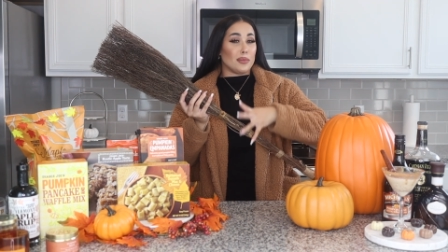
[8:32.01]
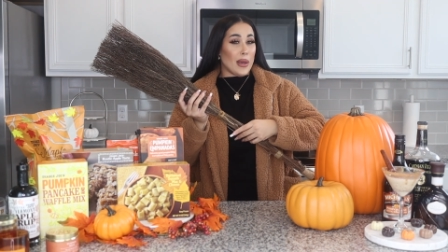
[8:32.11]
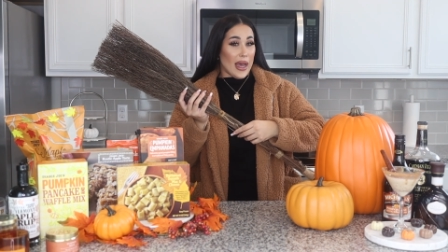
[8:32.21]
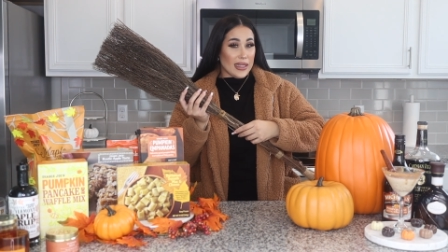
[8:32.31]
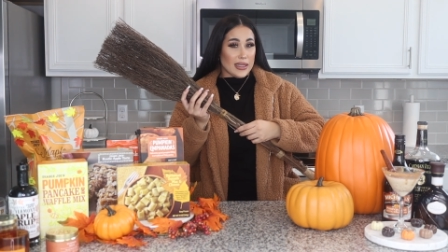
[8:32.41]

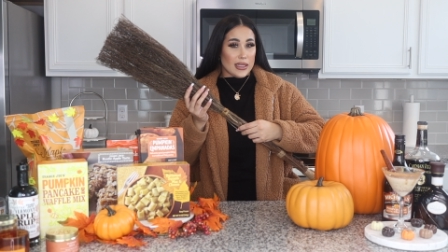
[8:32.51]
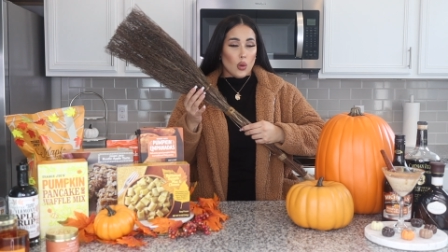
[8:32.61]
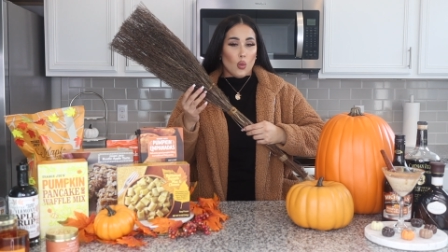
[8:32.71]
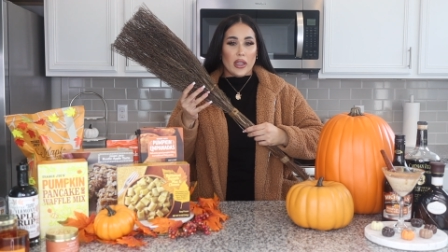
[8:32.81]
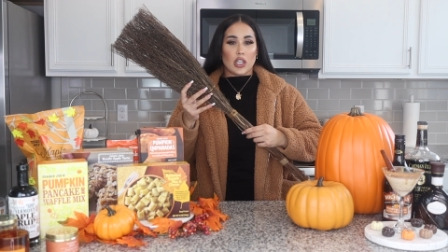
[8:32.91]
best
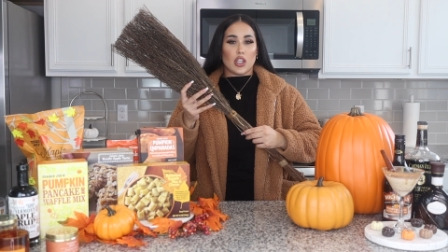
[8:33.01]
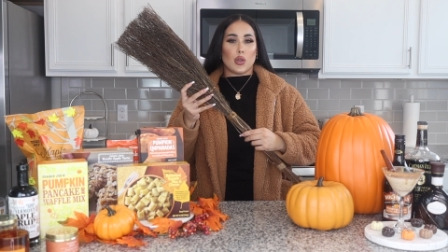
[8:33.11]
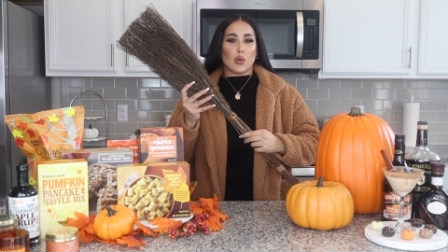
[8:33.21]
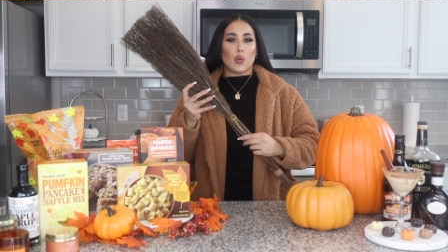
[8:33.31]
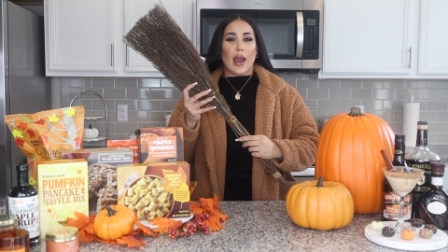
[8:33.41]
when
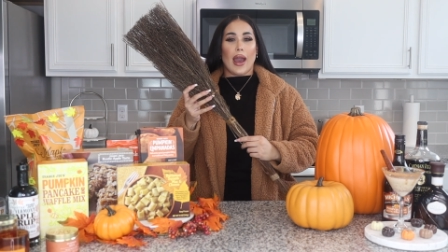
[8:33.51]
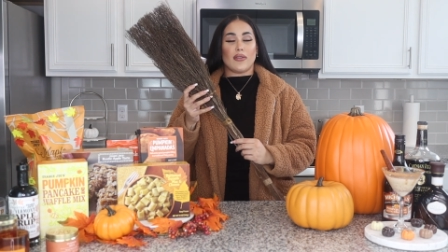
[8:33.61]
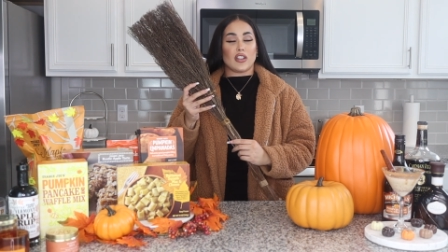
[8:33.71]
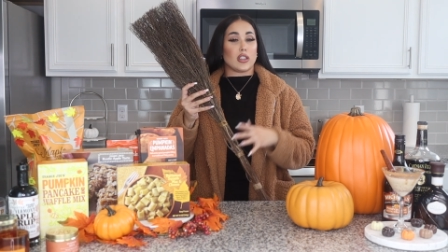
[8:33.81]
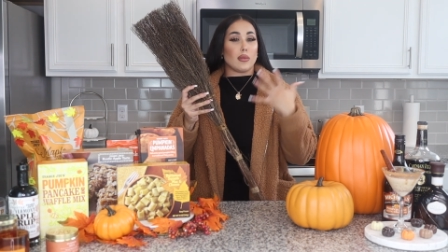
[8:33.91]
you have
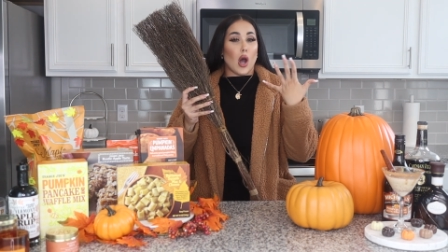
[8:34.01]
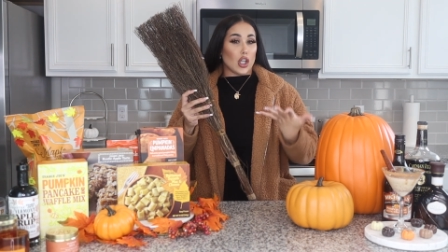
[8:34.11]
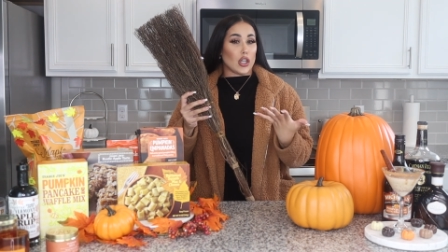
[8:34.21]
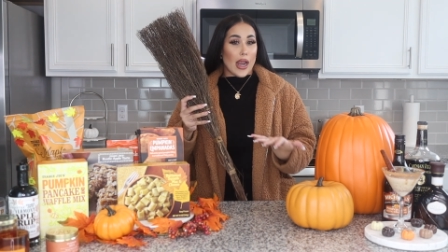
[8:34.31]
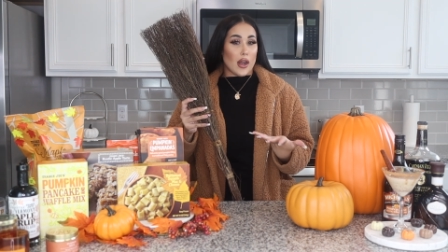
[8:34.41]
a
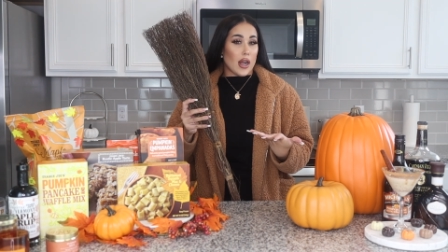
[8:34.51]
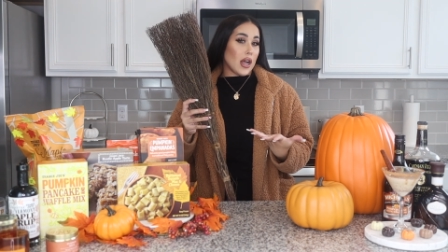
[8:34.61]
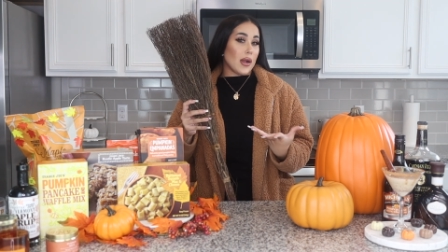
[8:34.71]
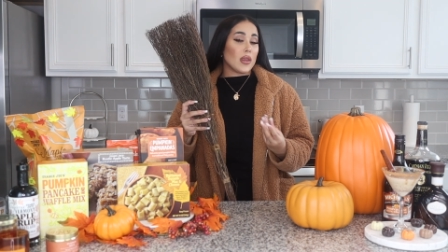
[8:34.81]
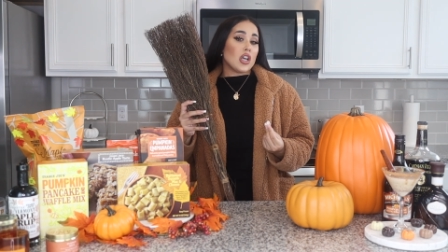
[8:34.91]
smaller
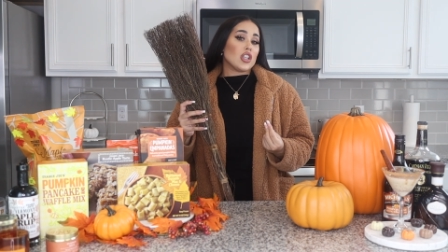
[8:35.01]
area.